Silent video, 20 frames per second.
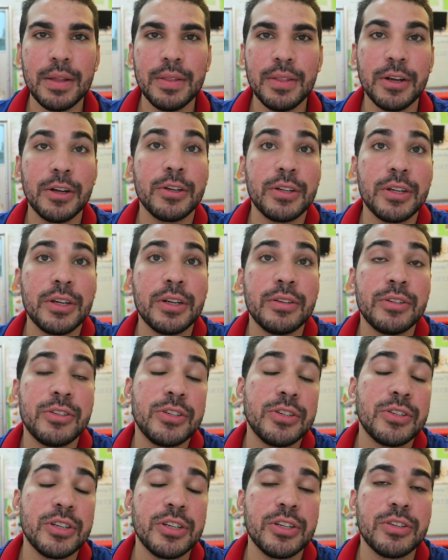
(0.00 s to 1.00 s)

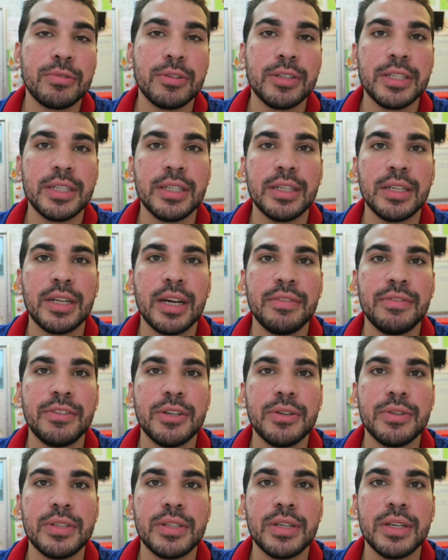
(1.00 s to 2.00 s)
It's really good. I've
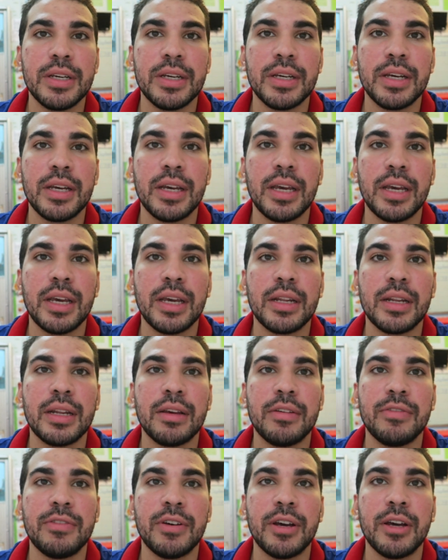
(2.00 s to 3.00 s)
used it, and
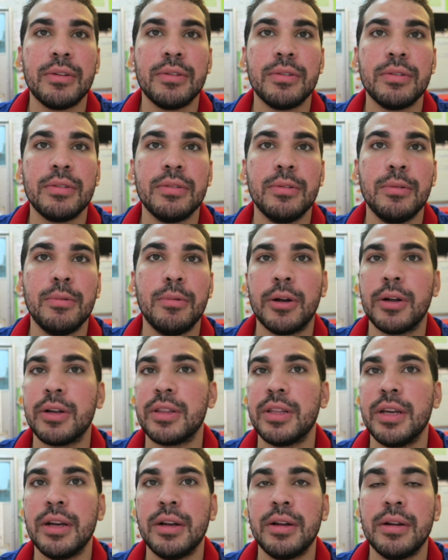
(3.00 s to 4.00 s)
I found
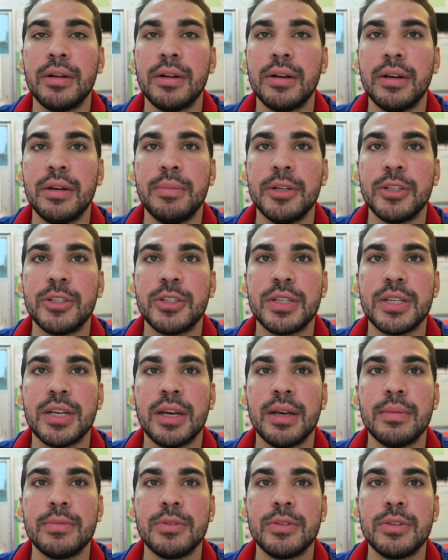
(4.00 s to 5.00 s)
work there a bunch of
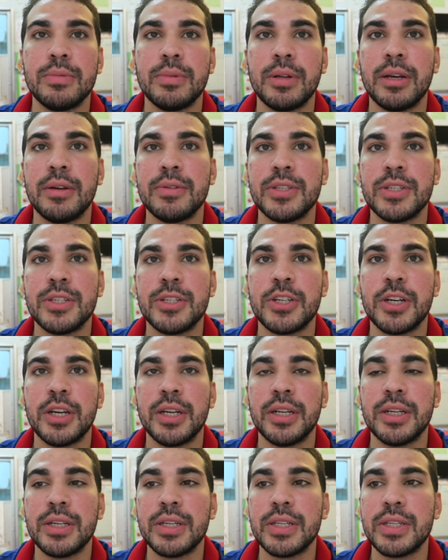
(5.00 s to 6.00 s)
times when I was in
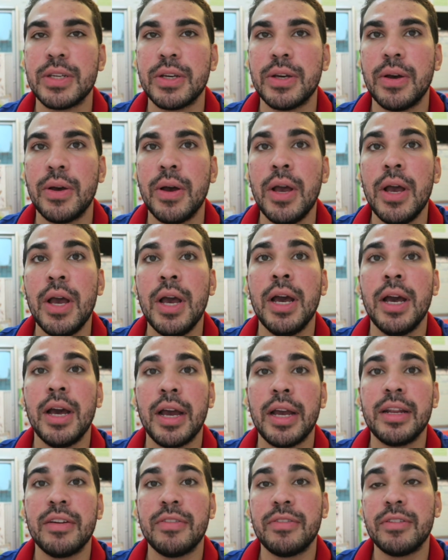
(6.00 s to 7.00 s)
China, so
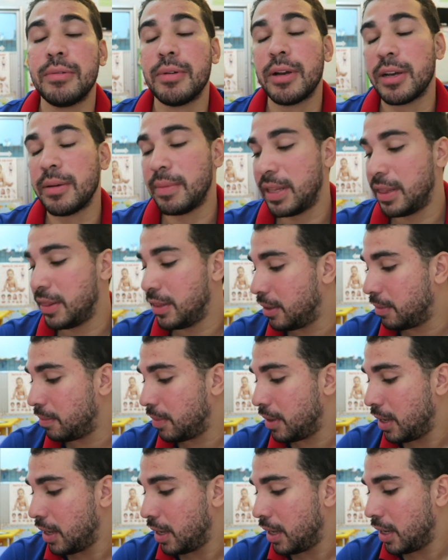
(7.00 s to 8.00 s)
I definitely recommend them.